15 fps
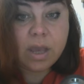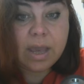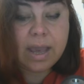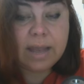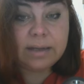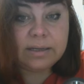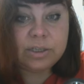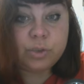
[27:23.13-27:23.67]

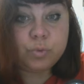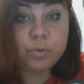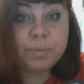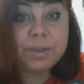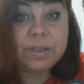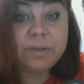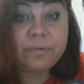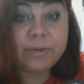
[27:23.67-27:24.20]
And this would
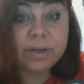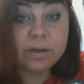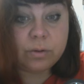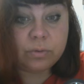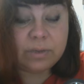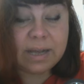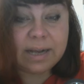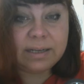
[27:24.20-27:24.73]
be
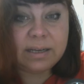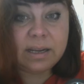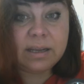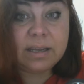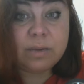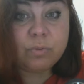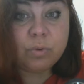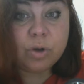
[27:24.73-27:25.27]
difficult. I think
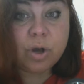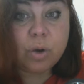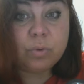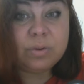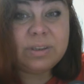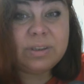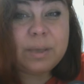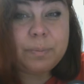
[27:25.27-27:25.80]
he will go
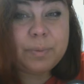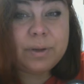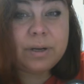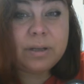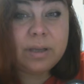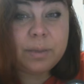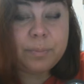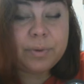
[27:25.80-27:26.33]

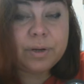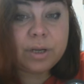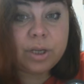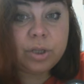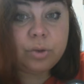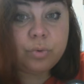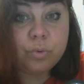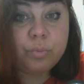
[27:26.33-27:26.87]
deeper
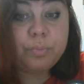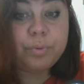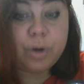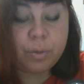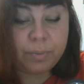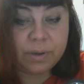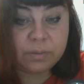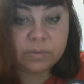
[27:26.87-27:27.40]
into
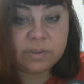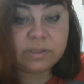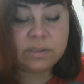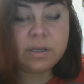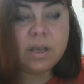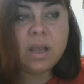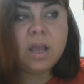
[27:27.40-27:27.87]
problems.